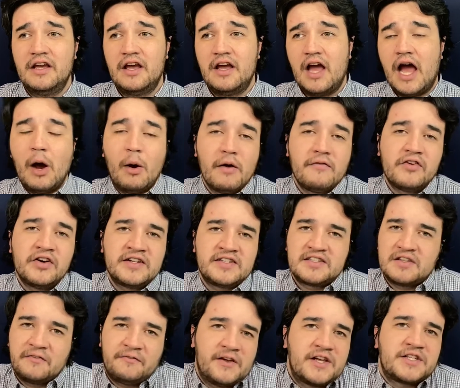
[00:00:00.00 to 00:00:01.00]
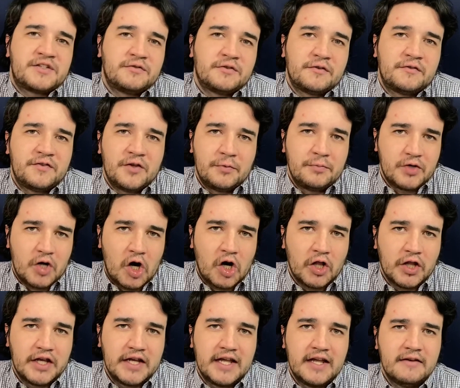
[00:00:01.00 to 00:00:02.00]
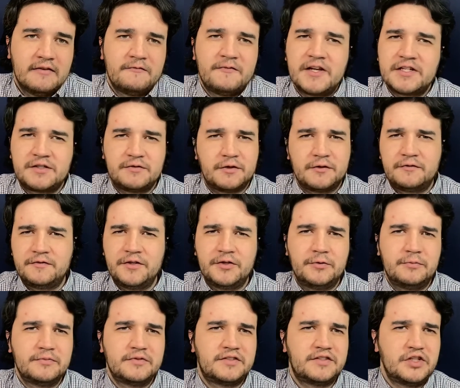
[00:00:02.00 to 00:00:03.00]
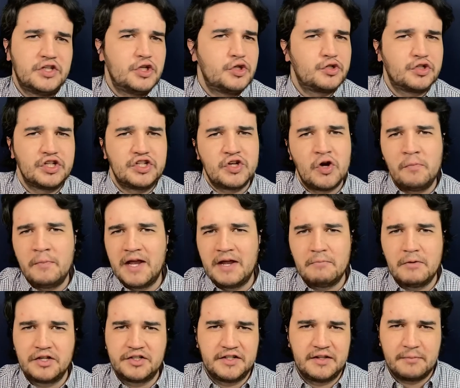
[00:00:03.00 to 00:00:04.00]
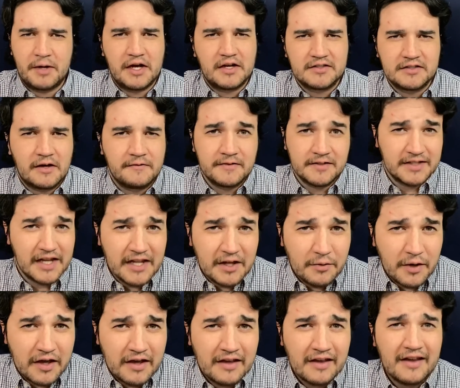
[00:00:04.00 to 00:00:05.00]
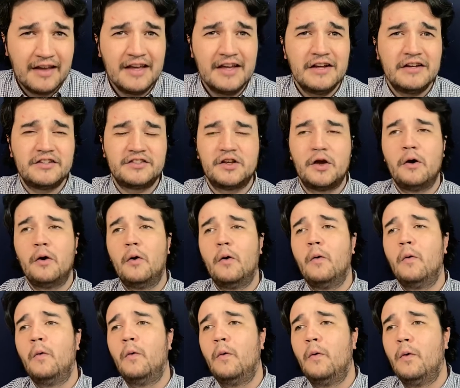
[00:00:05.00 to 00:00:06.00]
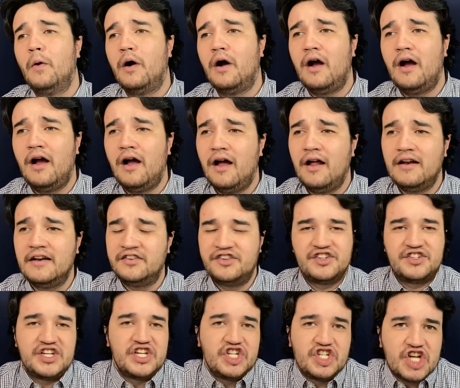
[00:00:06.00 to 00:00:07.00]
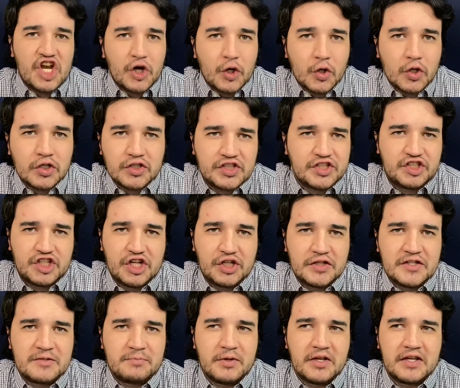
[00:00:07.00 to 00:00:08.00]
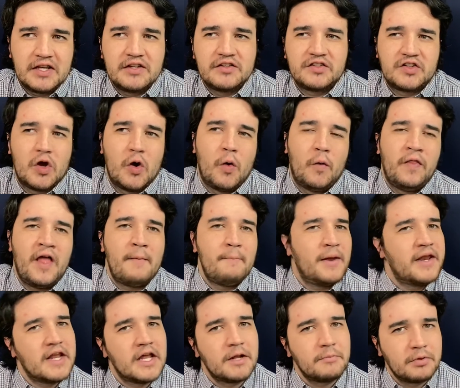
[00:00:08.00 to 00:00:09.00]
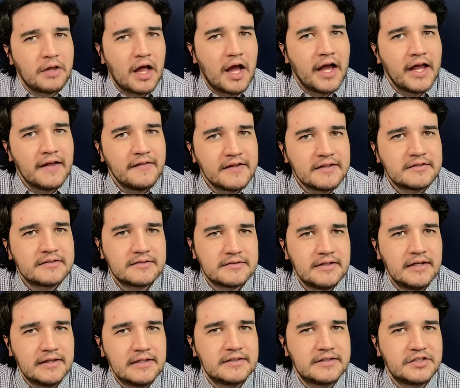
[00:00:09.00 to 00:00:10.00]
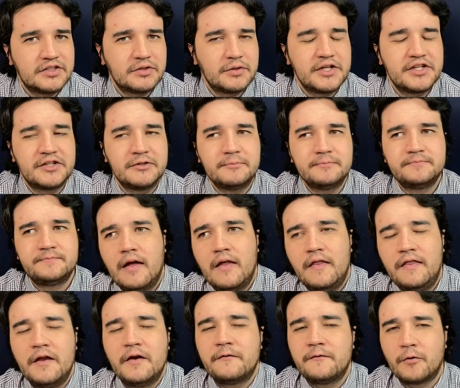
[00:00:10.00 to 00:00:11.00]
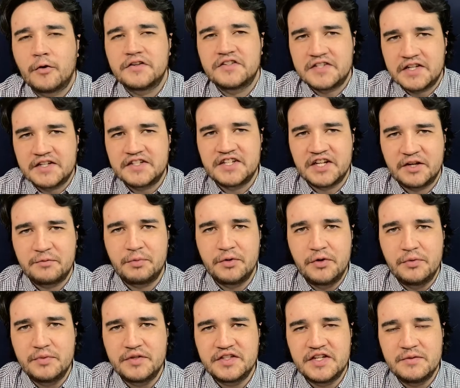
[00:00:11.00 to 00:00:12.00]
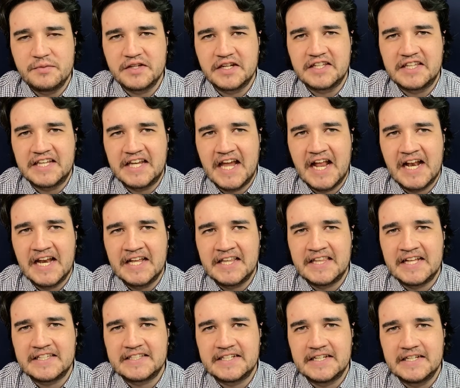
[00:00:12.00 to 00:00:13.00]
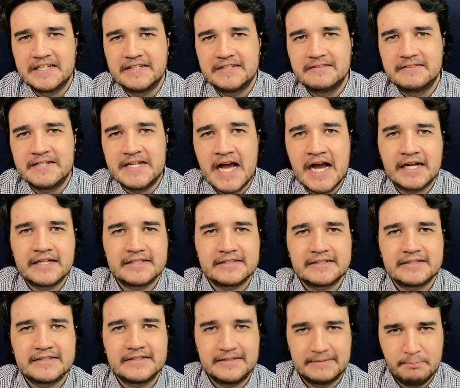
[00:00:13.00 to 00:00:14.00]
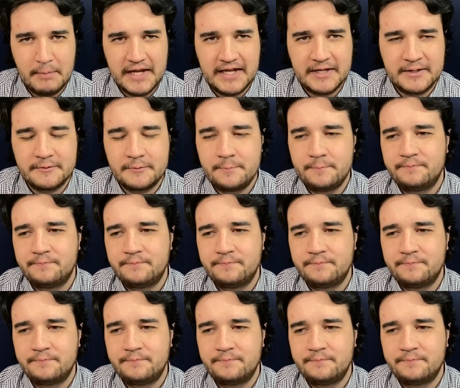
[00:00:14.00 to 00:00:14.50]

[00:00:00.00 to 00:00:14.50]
However, it's the festival film, darling, and festival films usually don't make much of the box office anyway. So, just in general, just generally speaking, so that may not apply in this situation. Therefore, Tick, Tick, Boom seems like the candidate that's gonna not make it.